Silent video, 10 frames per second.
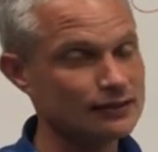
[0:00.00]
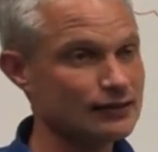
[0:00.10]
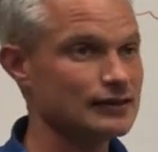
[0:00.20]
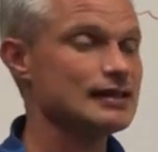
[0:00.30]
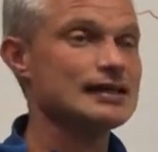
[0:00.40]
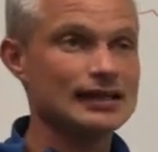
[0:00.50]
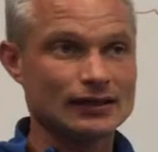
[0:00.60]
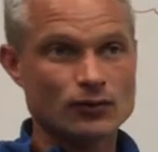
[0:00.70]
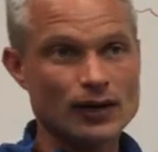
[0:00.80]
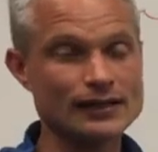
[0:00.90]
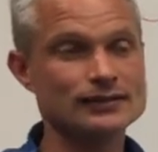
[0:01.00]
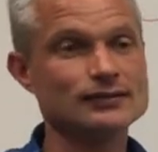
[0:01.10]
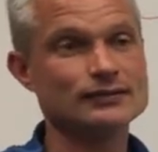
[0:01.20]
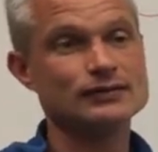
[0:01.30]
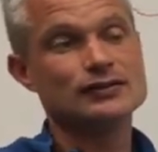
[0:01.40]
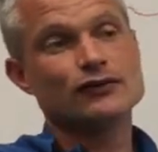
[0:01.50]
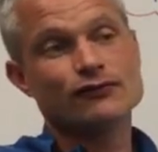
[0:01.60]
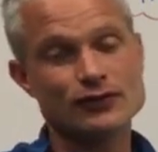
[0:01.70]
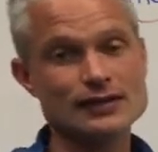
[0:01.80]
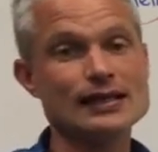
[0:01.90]
you're getting quite
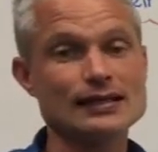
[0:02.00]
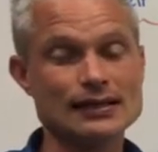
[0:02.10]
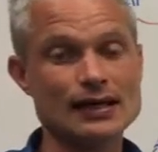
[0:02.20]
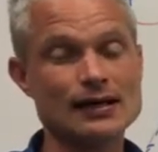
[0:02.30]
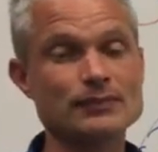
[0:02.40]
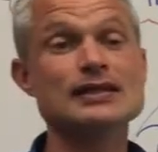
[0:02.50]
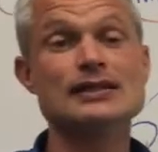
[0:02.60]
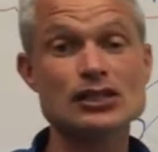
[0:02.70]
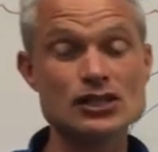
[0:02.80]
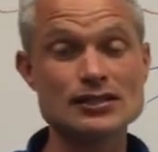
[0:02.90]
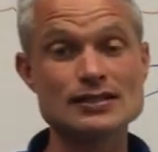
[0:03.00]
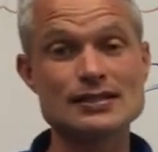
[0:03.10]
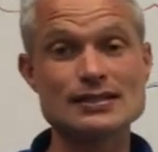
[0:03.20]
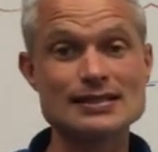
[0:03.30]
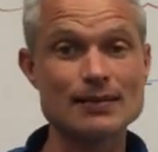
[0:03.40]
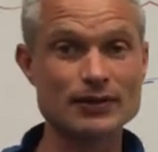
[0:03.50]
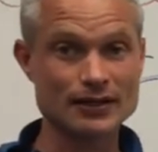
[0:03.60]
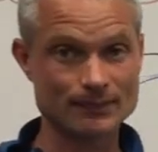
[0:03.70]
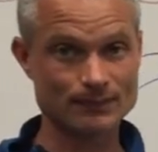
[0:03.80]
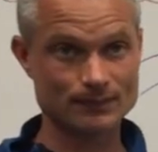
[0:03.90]
different conditions in
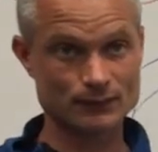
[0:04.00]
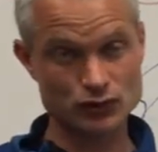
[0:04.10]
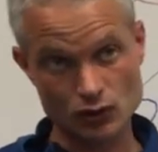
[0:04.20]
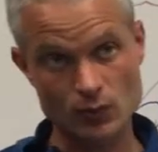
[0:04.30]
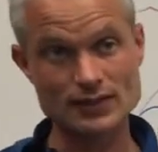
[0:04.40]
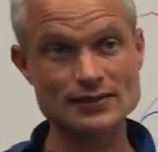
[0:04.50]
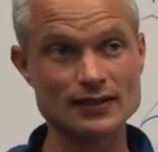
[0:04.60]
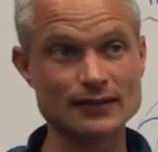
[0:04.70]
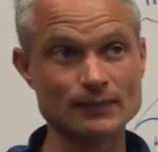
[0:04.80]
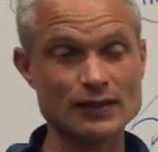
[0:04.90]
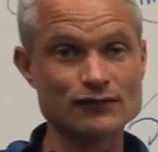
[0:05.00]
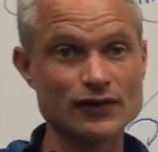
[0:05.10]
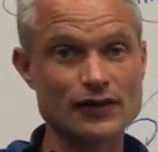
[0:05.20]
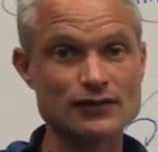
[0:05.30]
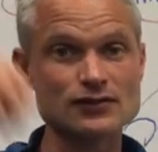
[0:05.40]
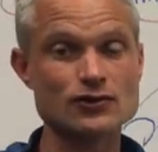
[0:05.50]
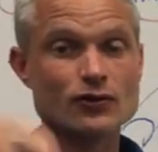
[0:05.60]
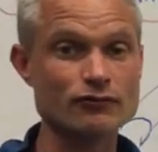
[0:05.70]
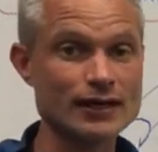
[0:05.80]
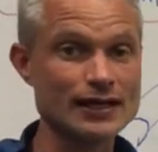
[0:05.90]
summer to winter as far as
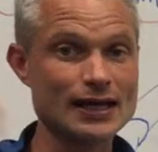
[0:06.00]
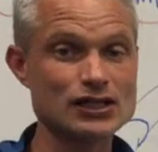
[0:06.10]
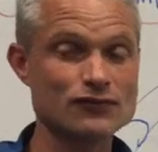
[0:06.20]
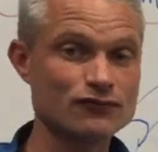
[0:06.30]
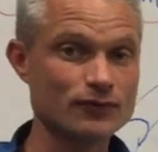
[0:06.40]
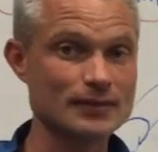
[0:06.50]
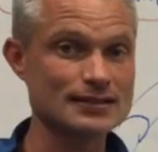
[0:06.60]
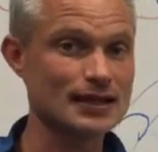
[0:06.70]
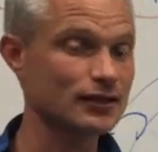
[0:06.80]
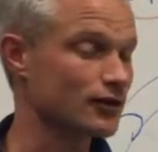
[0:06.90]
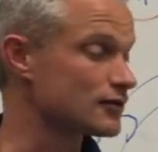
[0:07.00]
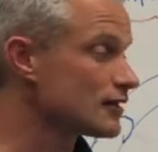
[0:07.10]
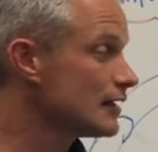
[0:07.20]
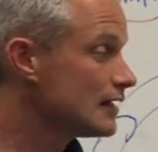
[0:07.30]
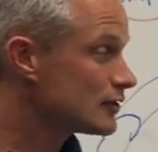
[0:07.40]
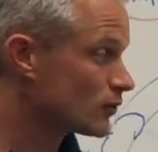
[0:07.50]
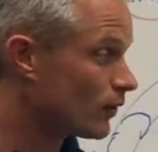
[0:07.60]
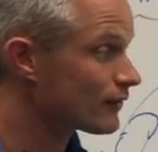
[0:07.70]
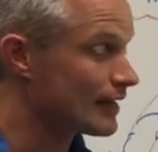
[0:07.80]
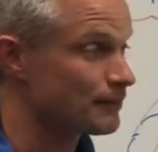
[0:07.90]
solar radiation from the sun goes. So
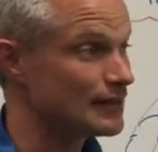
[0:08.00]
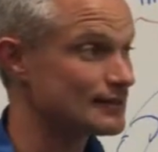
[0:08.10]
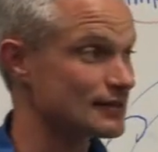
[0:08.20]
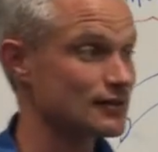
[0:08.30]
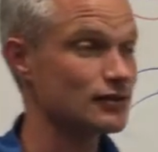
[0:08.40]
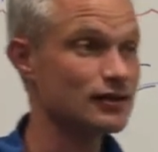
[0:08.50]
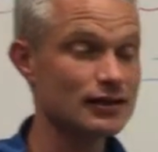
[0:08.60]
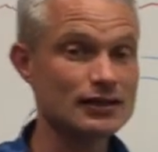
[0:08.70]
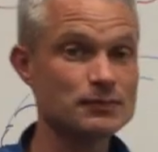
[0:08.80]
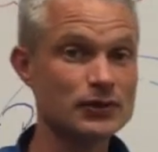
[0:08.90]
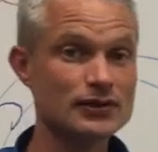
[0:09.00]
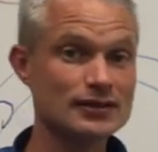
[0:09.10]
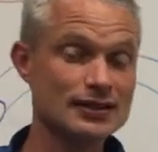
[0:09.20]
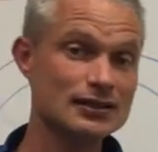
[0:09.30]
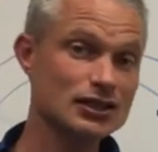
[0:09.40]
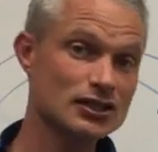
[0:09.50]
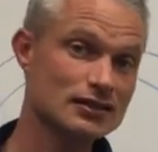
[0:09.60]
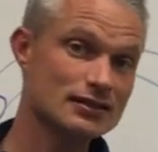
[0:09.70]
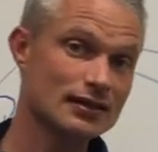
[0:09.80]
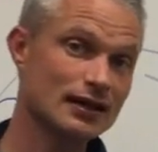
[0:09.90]
what that means is that you can experience
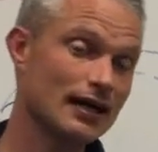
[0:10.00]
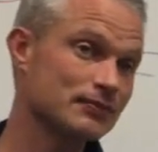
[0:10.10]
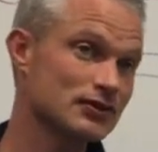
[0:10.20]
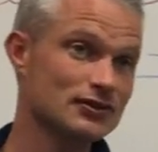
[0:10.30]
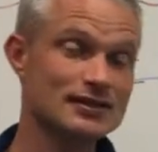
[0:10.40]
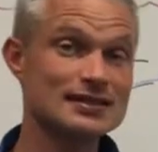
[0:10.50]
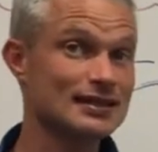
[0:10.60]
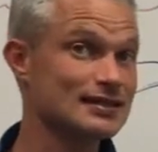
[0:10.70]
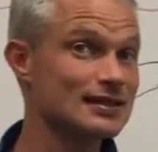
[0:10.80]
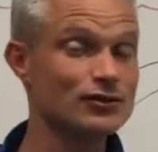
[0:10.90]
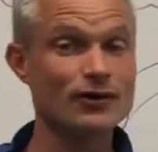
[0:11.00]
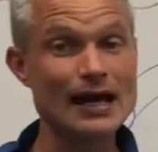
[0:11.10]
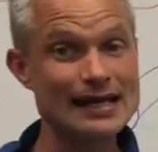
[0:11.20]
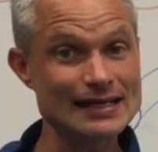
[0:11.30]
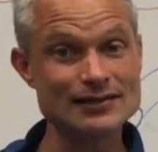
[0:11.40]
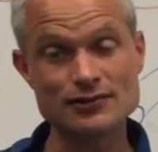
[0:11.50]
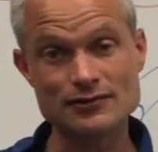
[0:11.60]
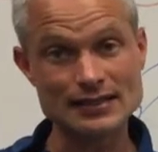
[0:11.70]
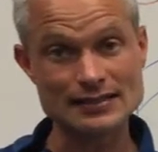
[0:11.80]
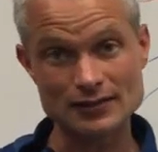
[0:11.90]
conditions that are up to 60 or 80
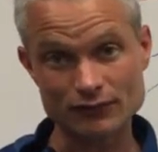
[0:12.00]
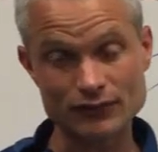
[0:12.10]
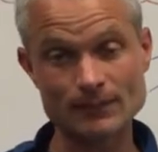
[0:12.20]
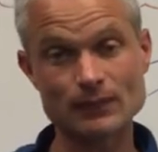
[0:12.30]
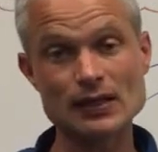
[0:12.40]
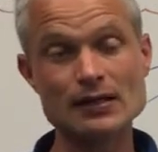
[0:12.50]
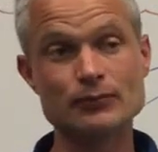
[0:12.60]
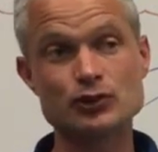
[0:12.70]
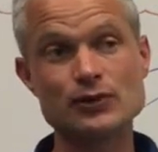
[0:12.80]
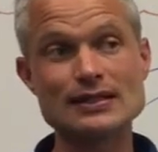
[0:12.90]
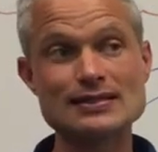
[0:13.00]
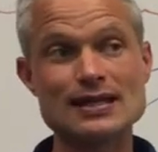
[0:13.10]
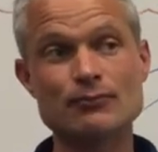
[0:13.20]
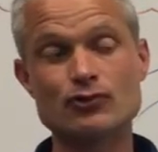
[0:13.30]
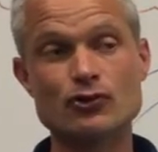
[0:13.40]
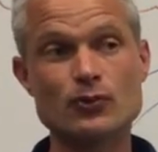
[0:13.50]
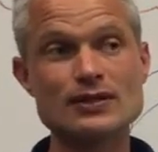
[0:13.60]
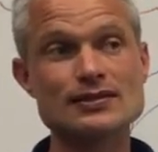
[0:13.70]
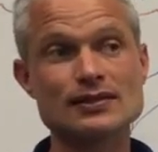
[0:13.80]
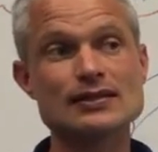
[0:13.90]
degrees different between summer or
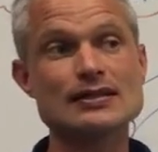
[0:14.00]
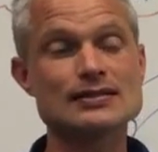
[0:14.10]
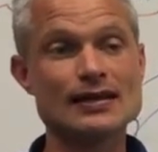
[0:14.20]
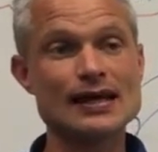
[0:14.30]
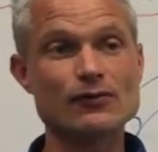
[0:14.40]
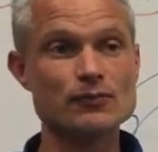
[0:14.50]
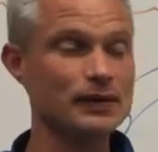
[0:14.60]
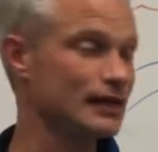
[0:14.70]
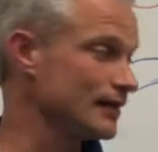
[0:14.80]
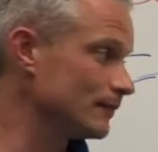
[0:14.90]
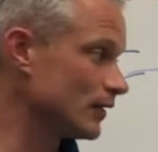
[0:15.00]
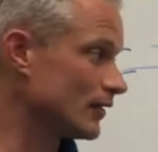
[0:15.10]
winter. So that would be,